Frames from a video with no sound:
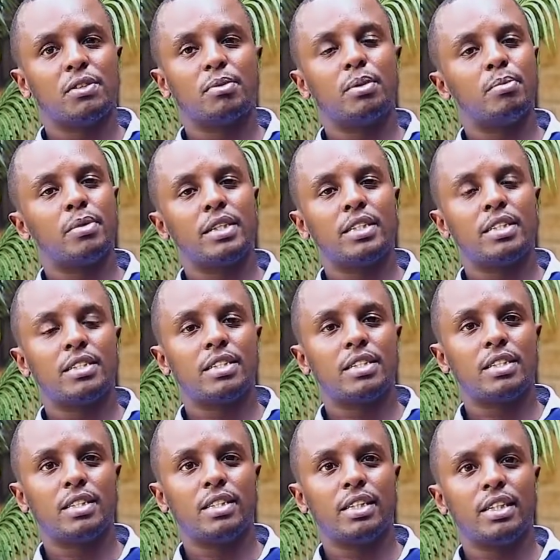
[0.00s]
Remember,
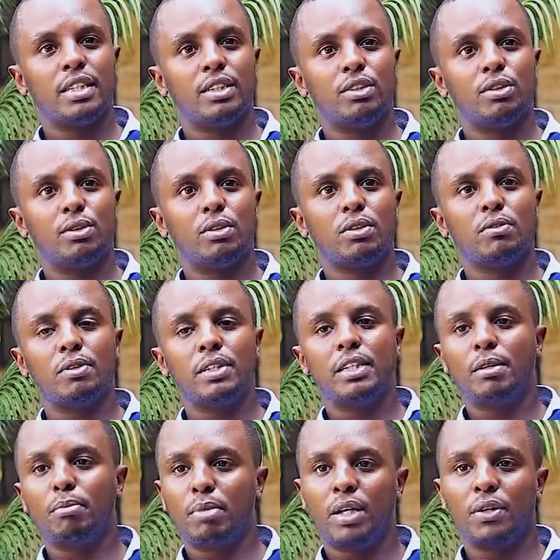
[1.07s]
it's, it's not really
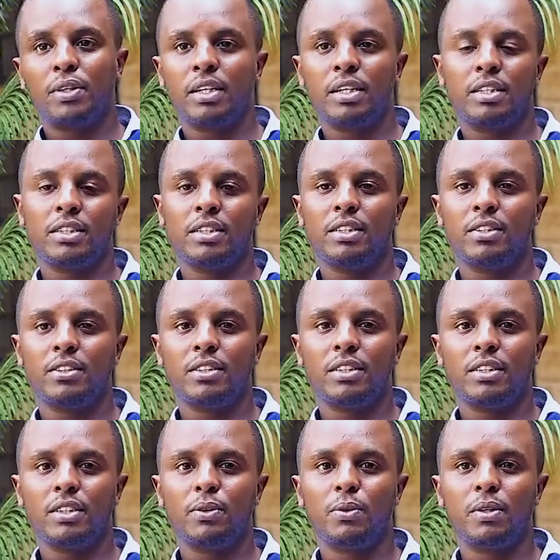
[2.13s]
about us
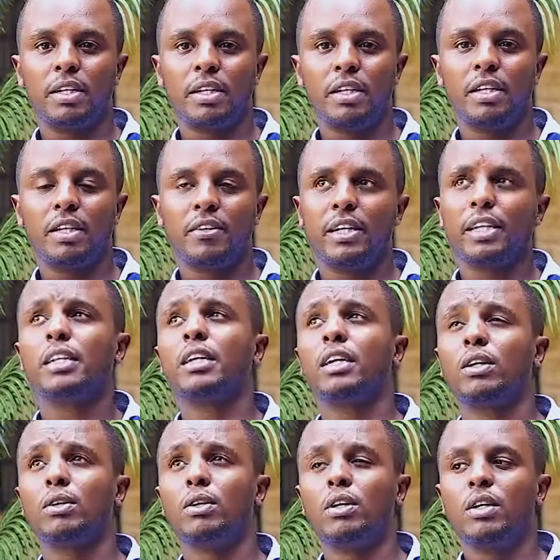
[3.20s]
who are here right
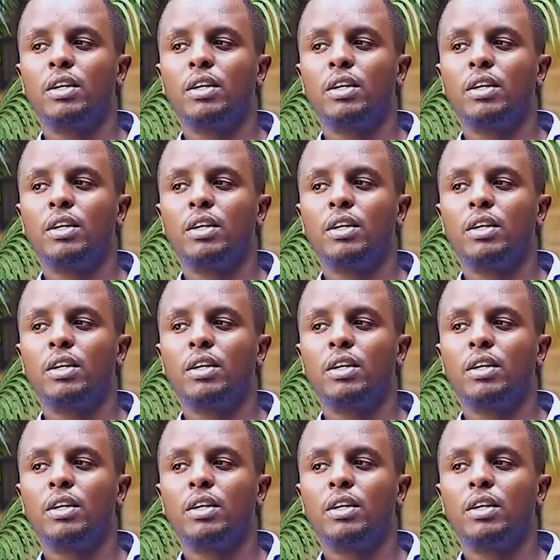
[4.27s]
now.